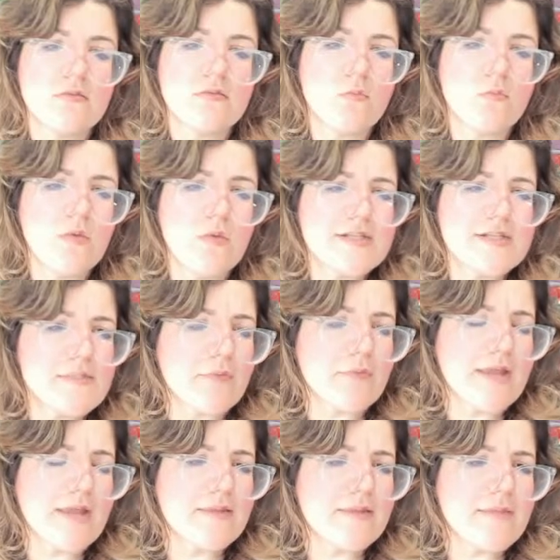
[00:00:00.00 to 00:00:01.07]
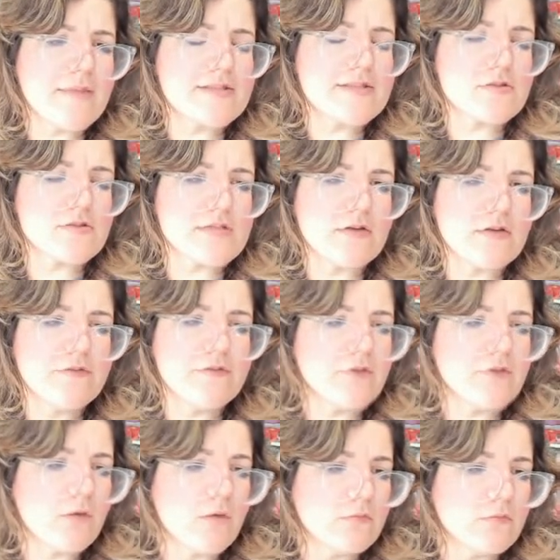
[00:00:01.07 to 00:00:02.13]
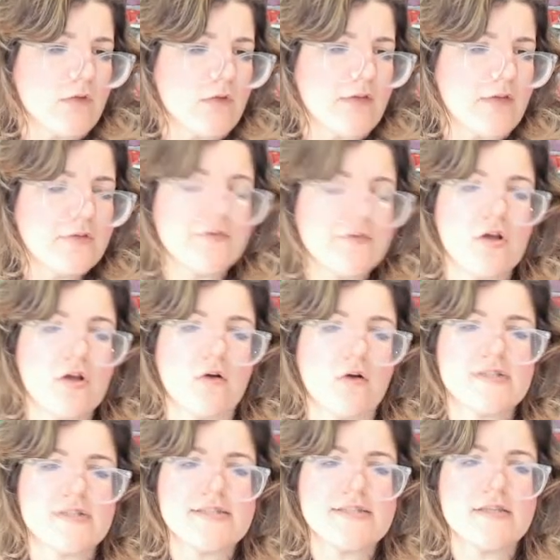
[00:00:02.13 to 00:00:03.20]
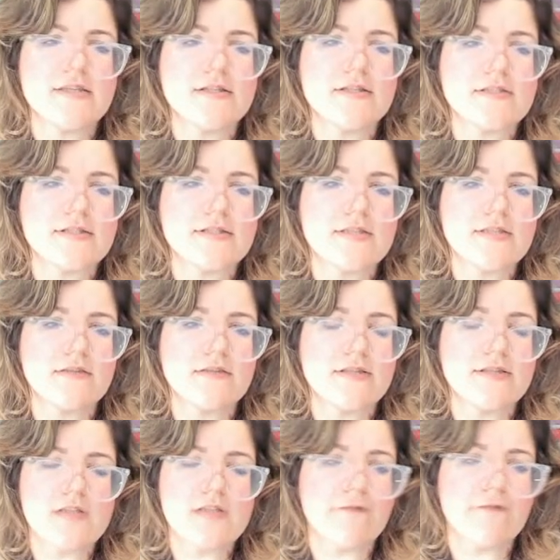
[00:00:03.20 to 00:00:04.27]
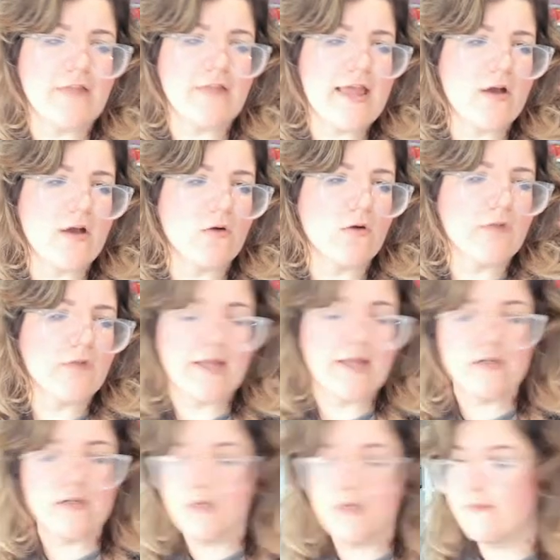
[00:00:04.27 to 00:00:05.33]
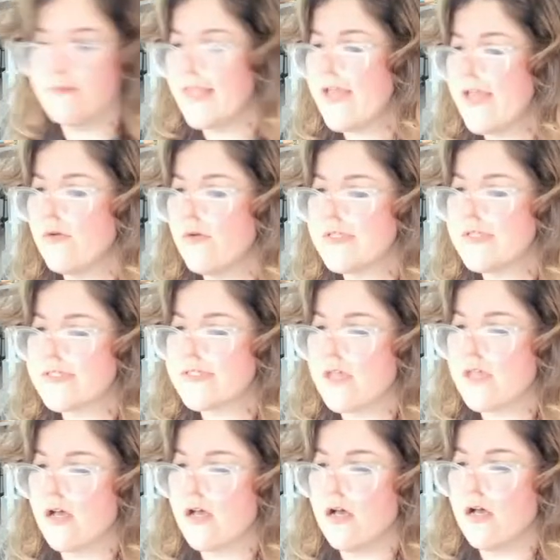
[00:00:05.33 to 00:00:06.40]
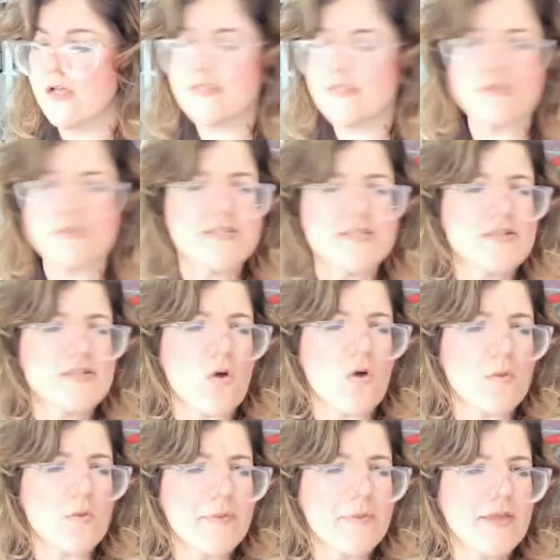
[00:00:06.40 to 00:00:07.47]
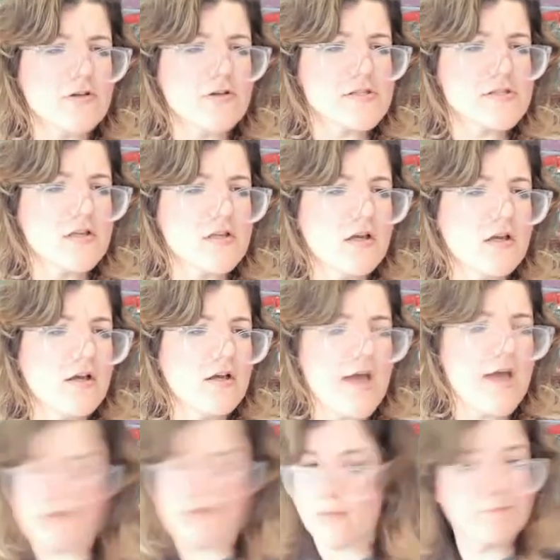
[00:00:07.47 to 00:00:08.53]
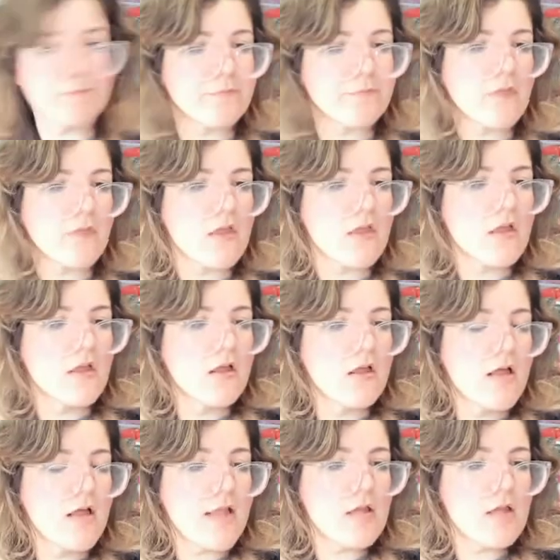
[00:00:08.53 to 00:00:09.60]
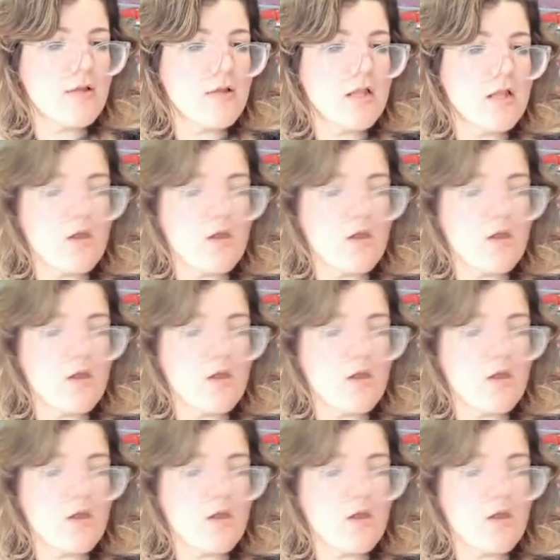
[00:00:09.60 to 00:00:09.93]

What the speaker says: What is the brand that makes those? I don't even know. I don't even know. It's not Vallejo, right? Vallejo is it the Army Painters? I don't know. Hello, hello,